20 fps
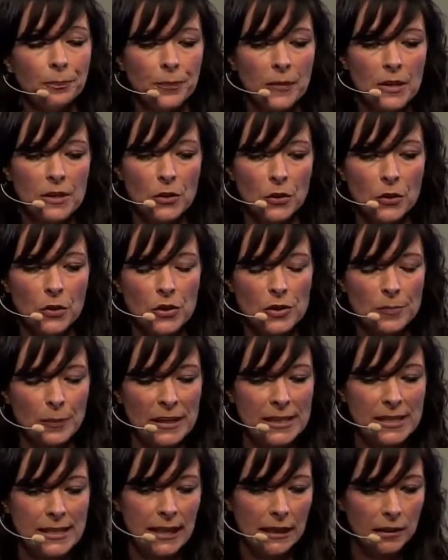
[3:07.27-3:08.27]
So there's
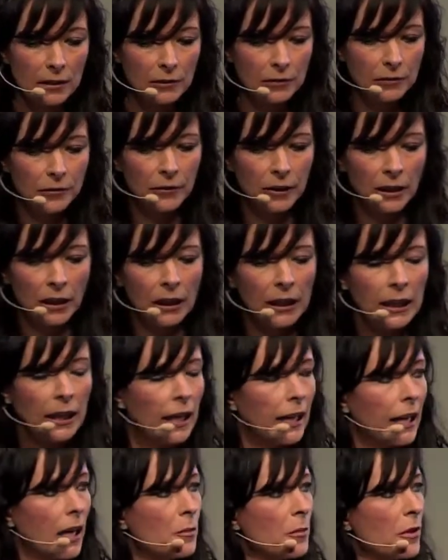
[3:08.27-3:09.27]
myself,
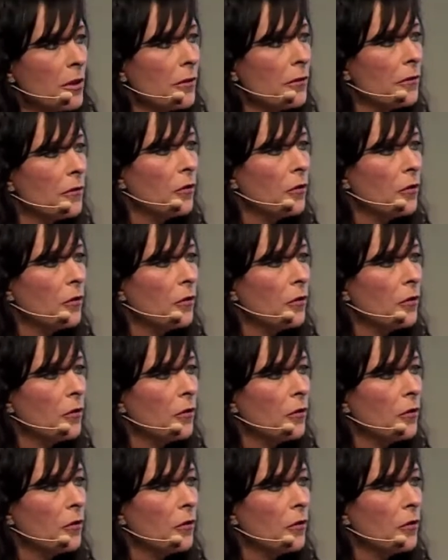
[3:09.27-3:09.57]
and I'm the